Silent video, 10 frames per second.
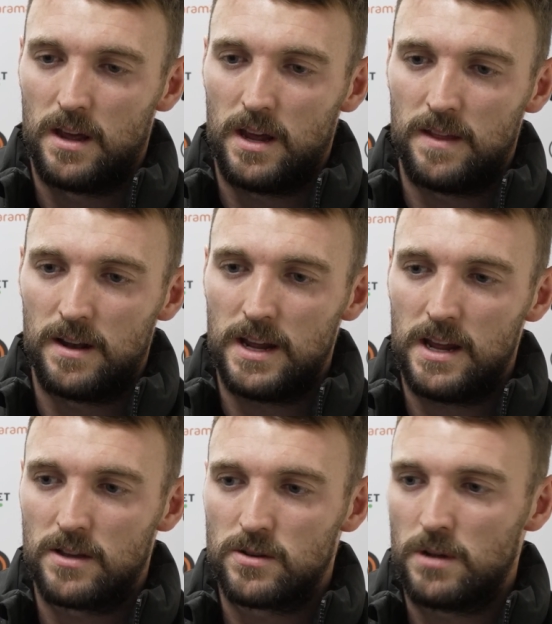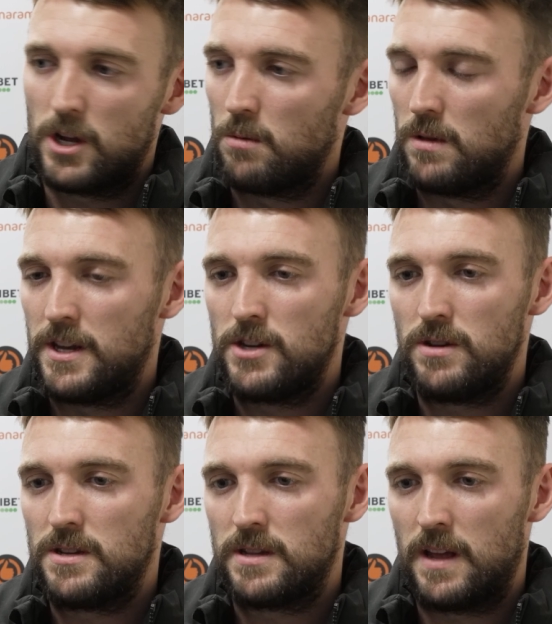in the league, it's couple
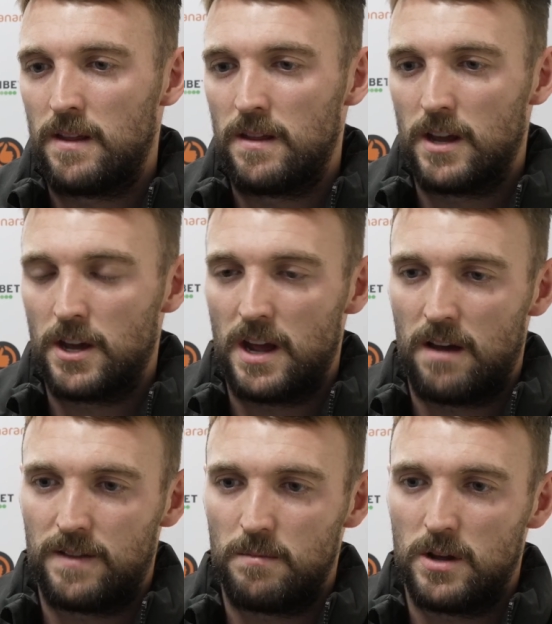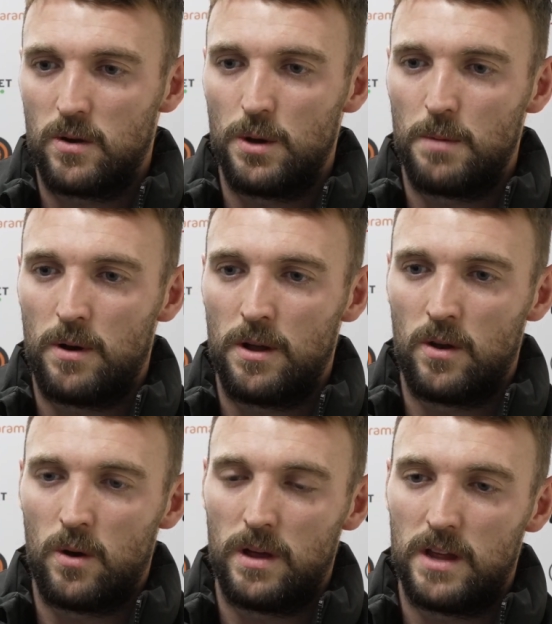injuries and then they're going to have to be called upon,
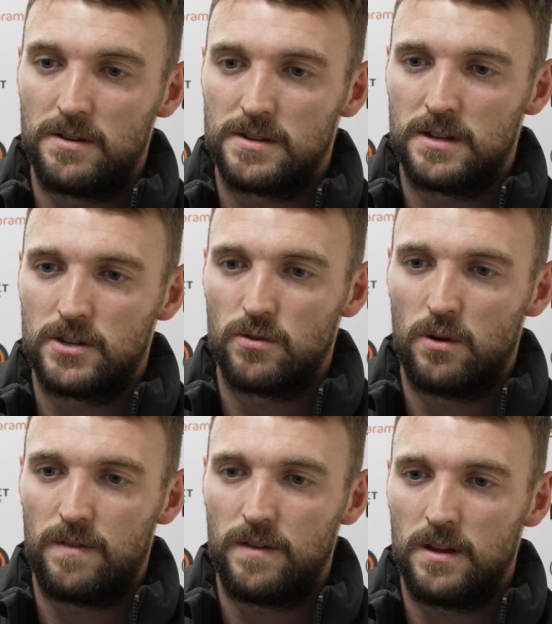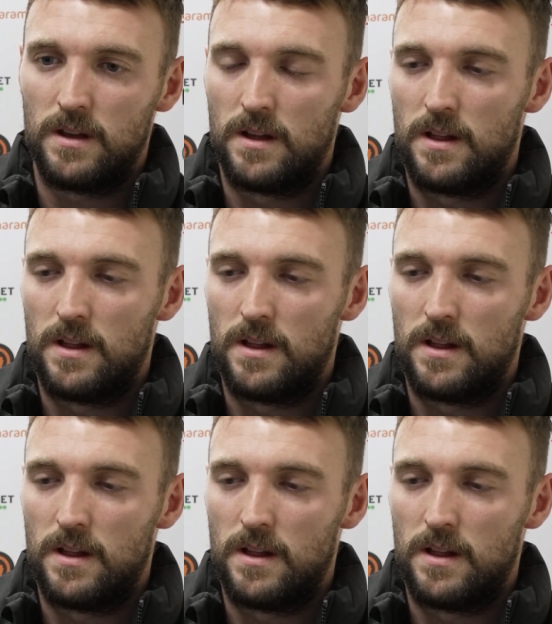or whether it's in the trophy.